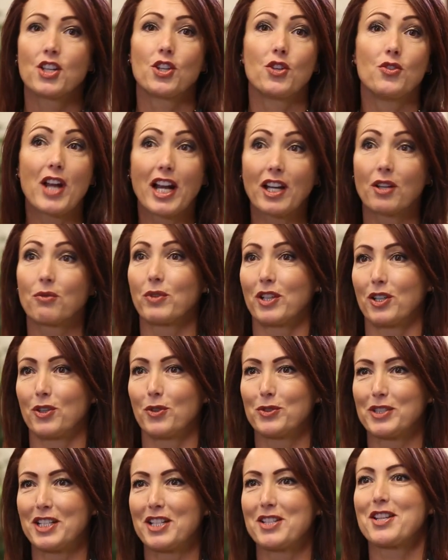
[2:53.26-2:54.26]
United
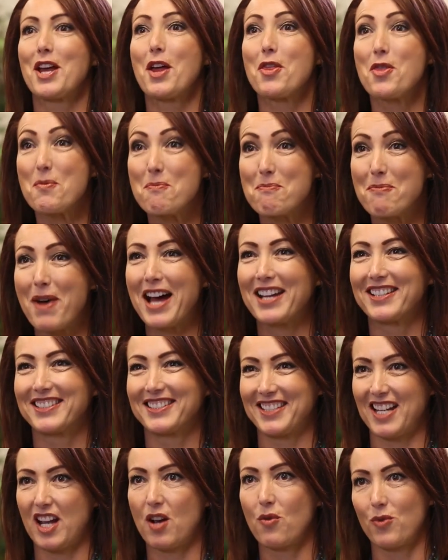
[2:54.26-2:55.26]
Rentals is the
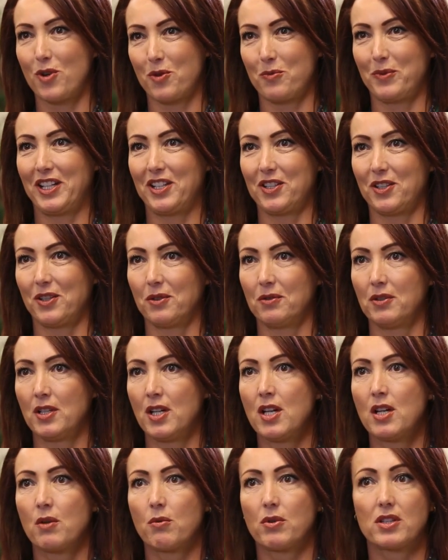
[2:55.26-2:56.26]
best at what we do,
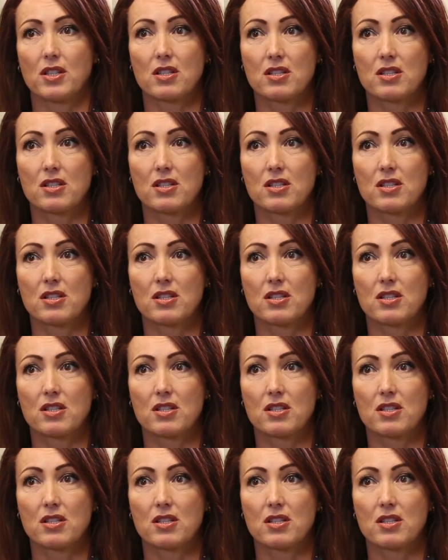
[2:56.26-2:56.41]
with the